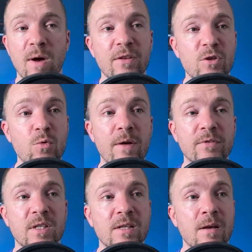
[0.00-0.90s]
the
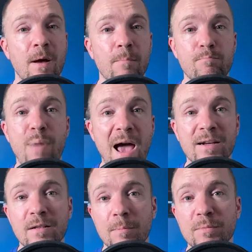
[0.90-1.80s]
UFC
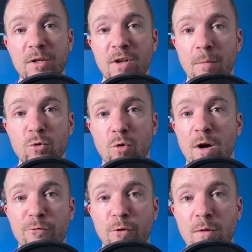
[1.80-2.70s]
backed up the dump truck
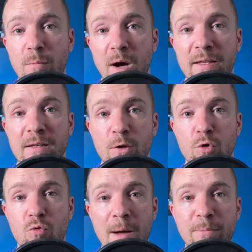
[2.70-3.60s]
full of money,
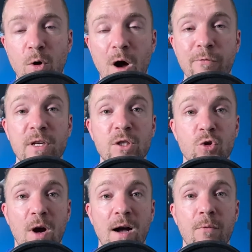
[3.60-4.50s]
dropped it off in his
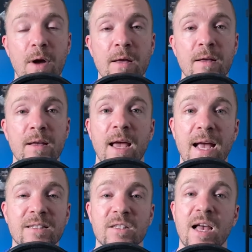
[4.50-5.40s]
driveway,
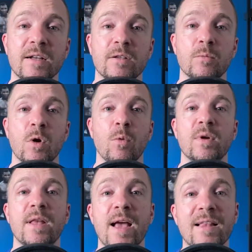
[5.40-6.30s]
and signed him when
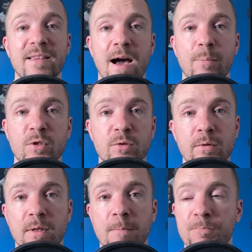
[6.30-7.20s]
they had the
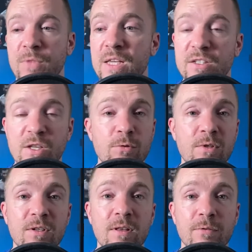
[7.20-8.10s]
opportunity. He continues to
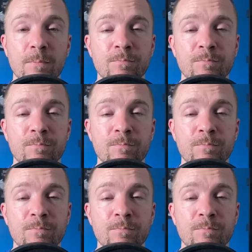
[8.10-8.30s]
deliver.